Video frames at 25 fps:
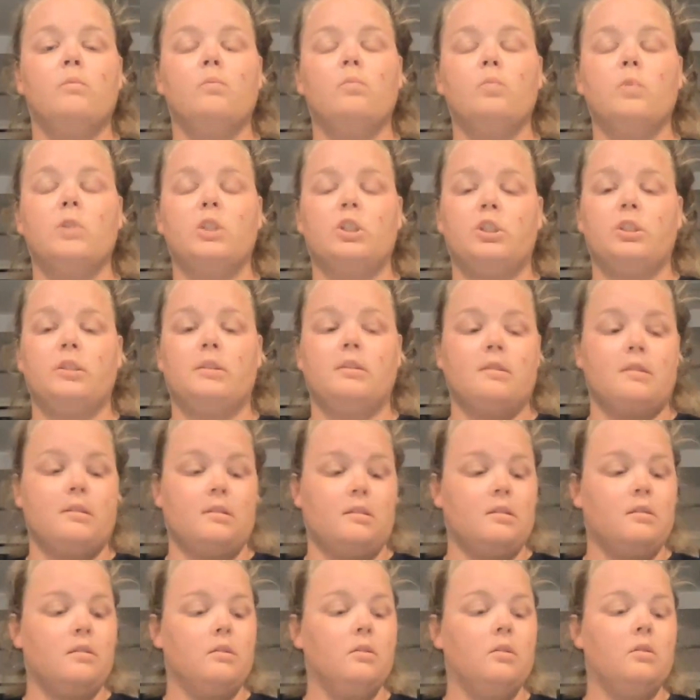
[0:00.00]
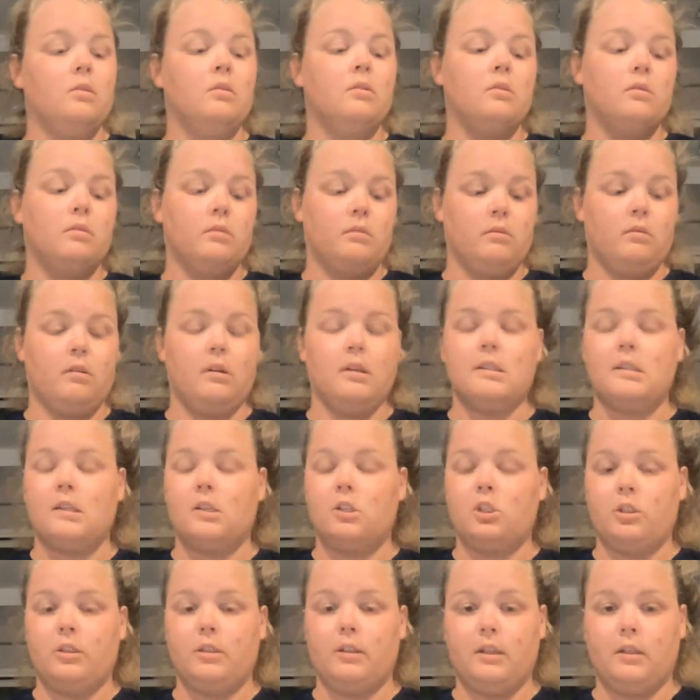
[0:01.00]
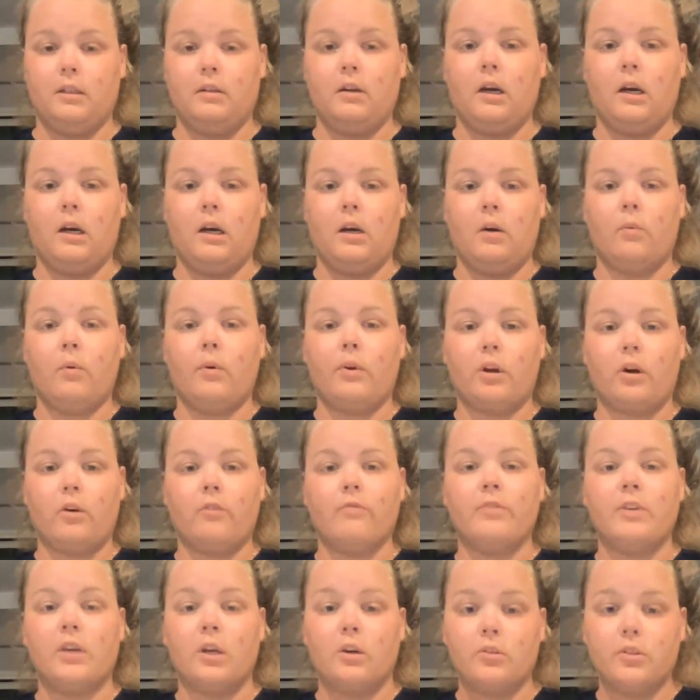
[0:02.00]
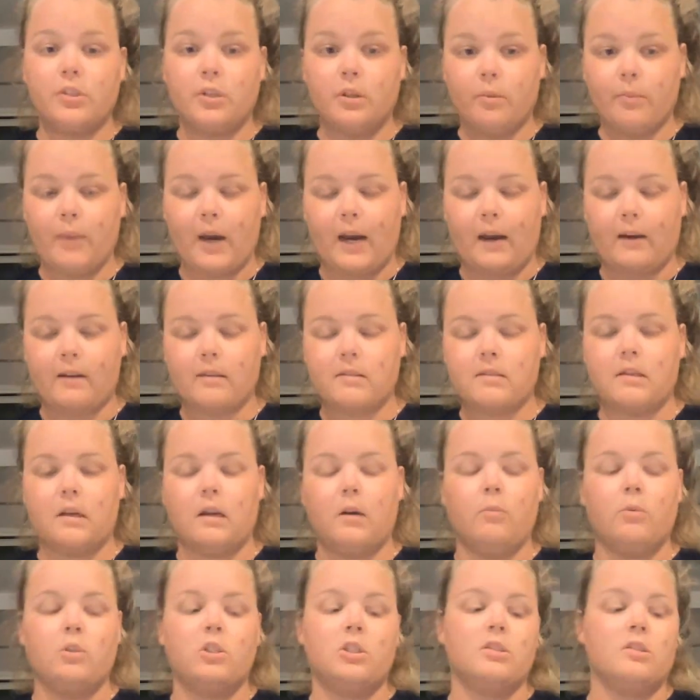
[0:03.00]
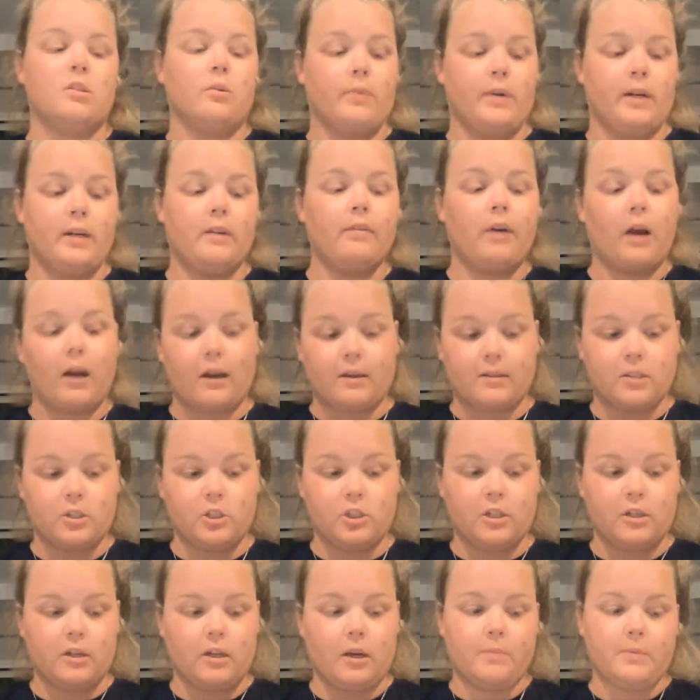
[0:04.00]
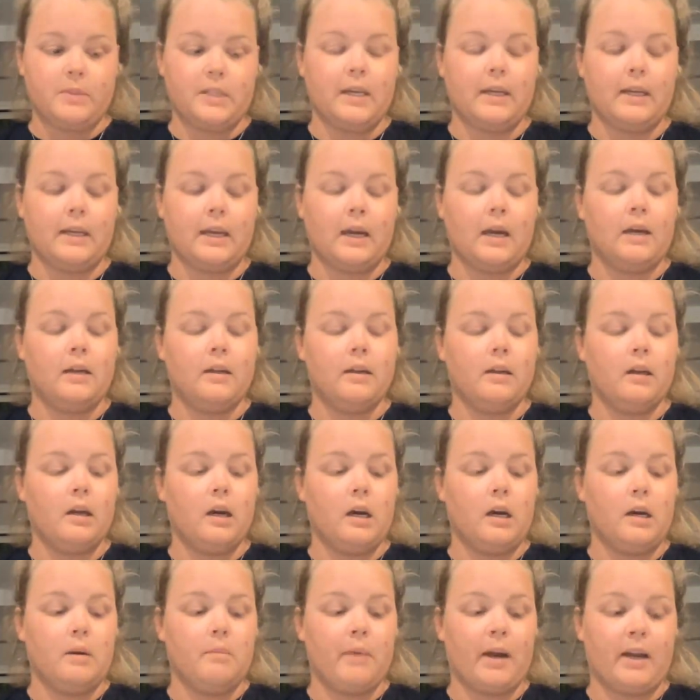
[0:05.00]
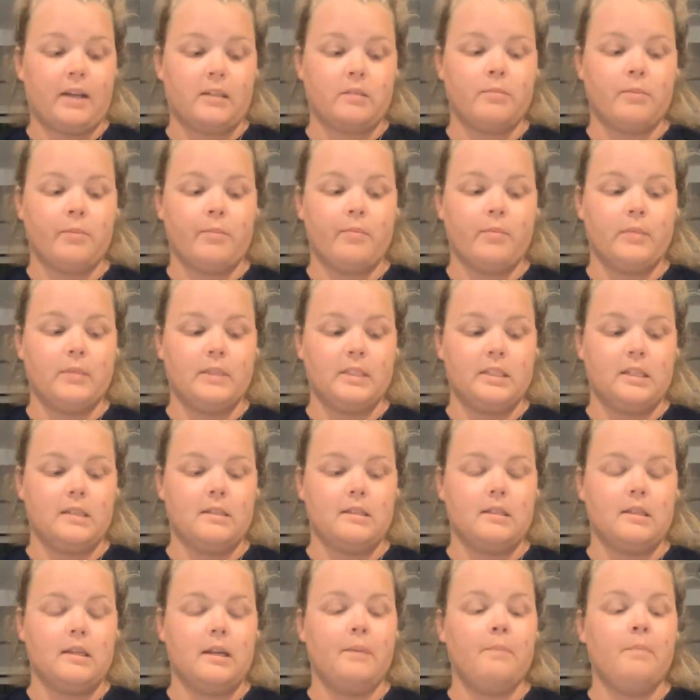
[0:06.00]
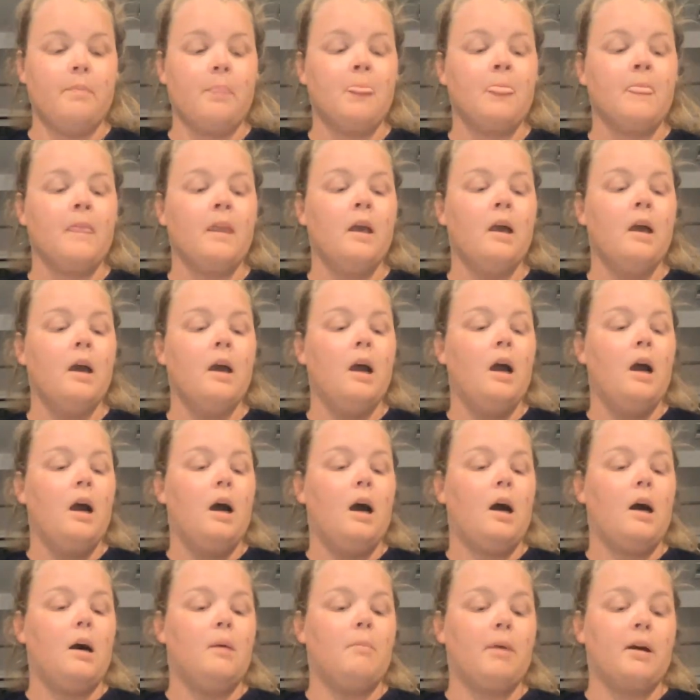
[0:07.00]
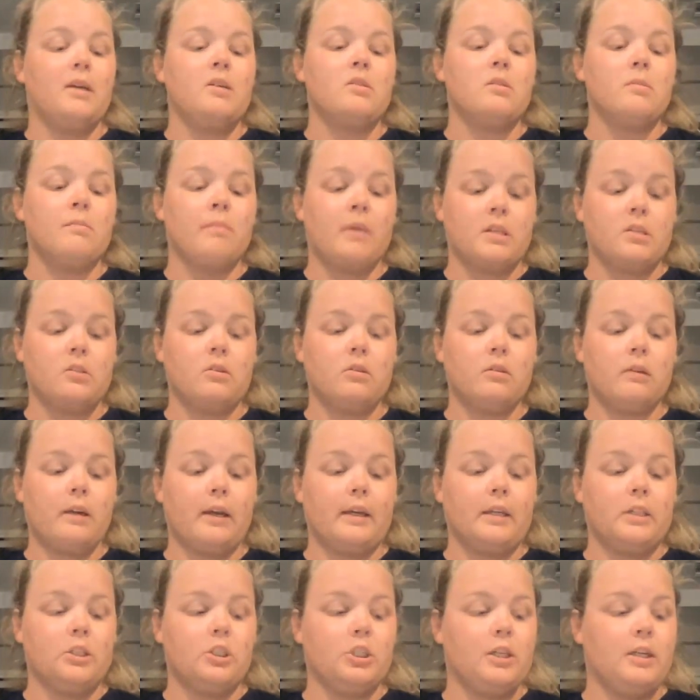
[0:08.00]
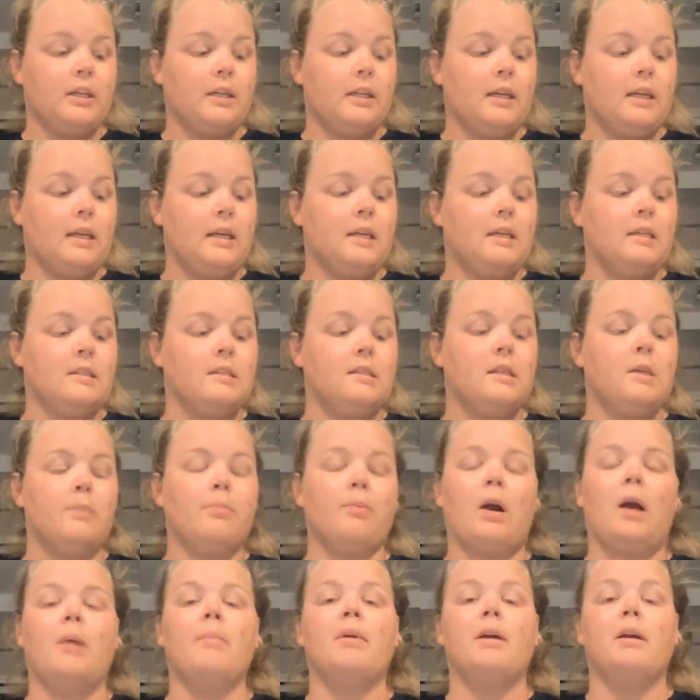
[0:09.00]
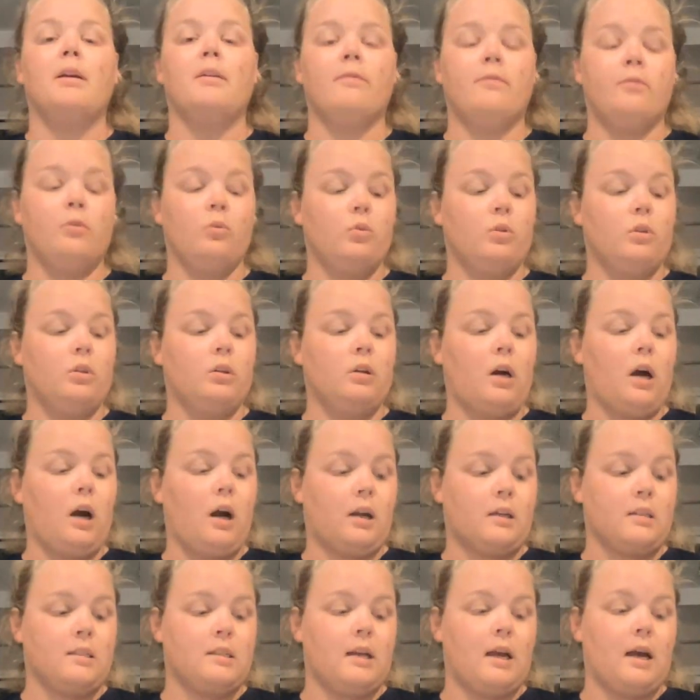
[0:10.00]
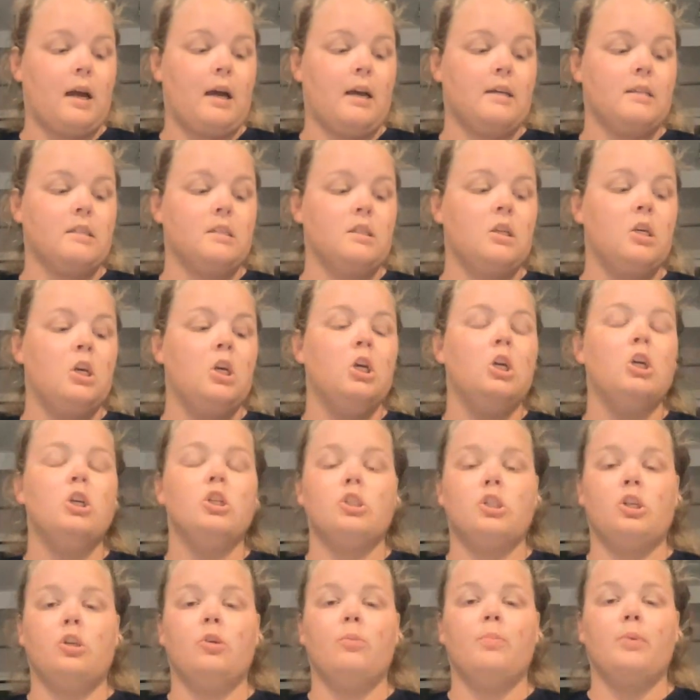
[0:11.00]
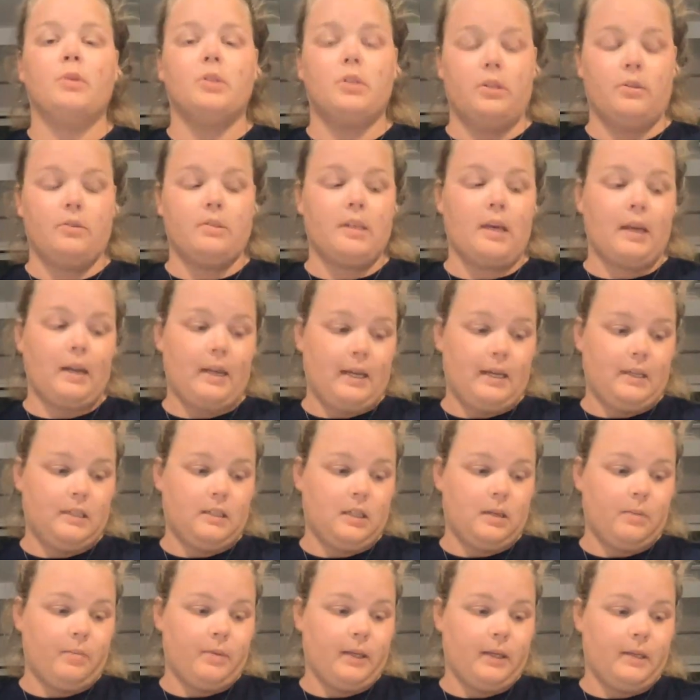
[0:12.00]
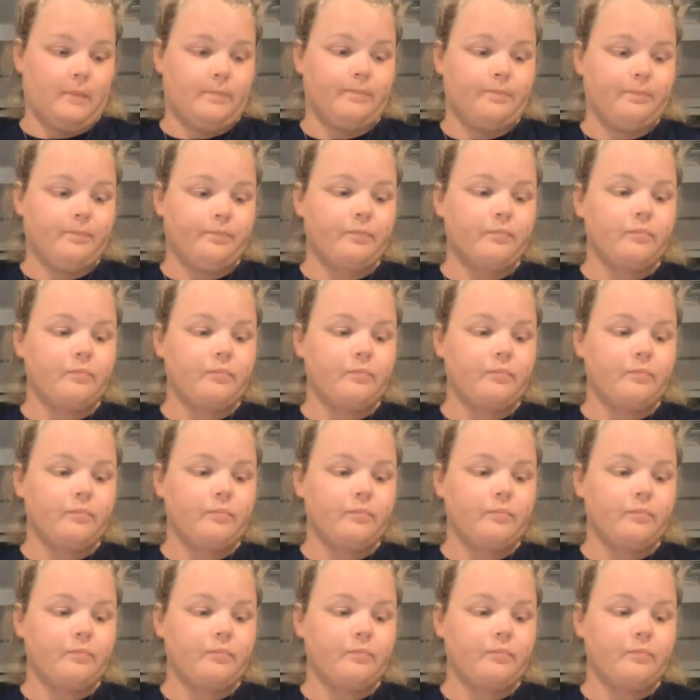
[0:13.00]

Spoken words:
which is essentially what we call VO2 max, which is the rate of oxygen uptake at maximum intensity. Muscle glycogen is the primary fuel oxidized to produce that ATP.